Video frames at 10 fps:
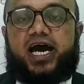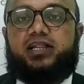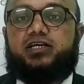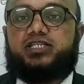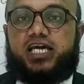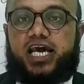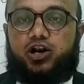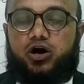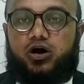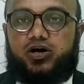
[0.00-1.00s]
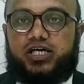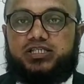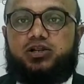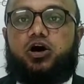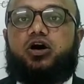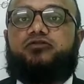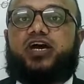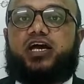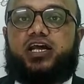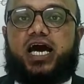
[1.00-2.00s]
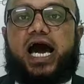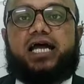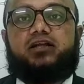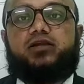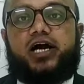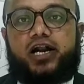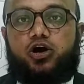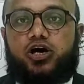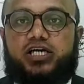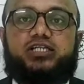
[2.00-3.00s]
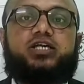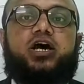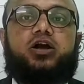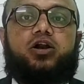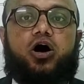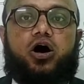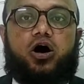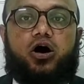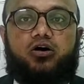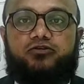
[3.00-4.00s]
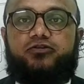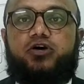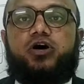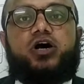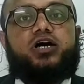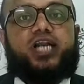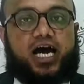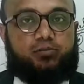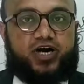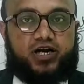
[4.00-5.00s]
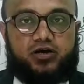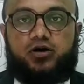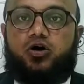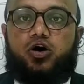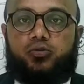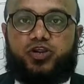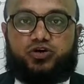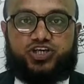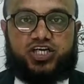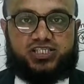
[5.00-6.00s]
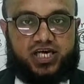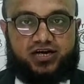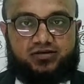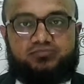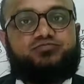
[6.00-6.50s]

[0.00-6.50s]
and the second law is law of area, and the third law is law of time period. Hope the question is clear.